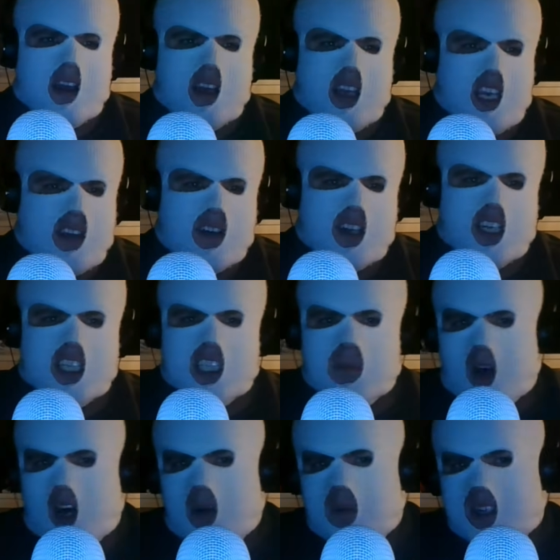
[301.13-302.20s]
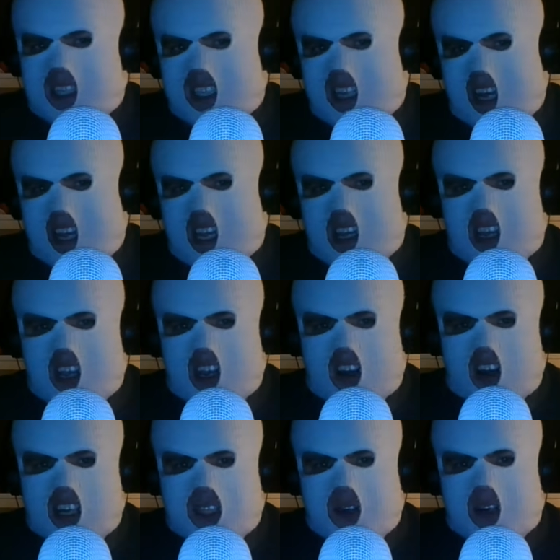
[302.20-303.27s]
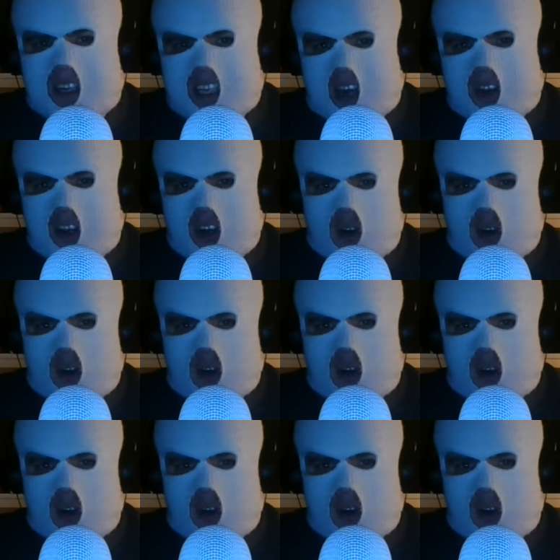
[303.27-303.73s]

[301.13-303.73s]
Even a small mistake can cause you to doubt your